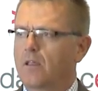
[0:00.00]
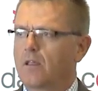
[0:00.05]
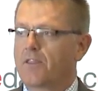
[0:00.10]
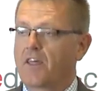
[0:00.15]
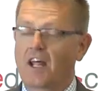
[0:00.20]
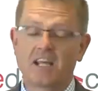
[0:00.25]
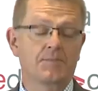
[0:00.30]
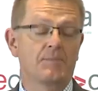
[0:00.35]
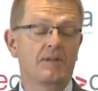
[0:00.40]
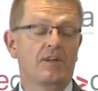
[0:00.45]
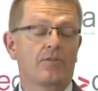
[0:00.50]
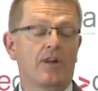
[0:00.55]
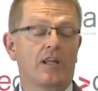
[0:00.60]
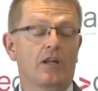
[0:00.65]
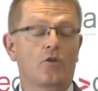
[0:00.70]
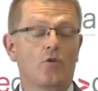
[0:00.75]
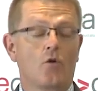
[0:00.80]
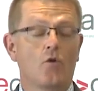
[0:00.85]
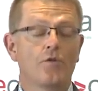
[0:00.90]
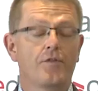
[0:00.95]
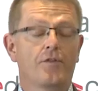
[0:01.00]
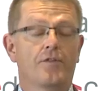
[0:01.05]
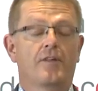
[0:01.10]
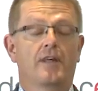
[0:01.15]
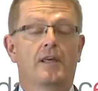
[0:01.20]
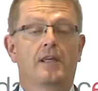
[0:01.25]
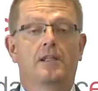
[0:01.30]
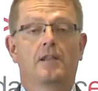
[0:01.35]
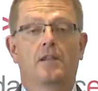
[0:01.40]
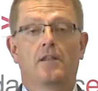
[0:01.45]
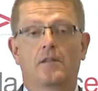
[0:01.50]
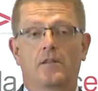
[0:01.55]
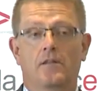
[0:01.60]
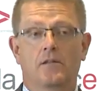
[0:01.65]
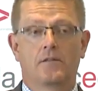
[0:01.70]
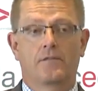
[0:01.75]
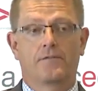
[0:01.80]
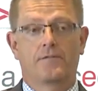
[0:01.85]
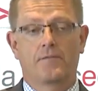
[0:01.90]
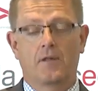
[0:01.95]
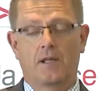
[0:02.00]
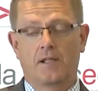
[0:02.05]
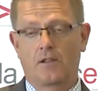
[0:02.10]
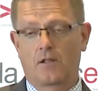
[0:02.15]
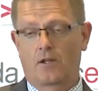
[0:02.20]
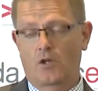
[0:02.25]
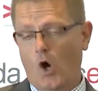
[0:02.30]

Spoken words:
There has been great growth in the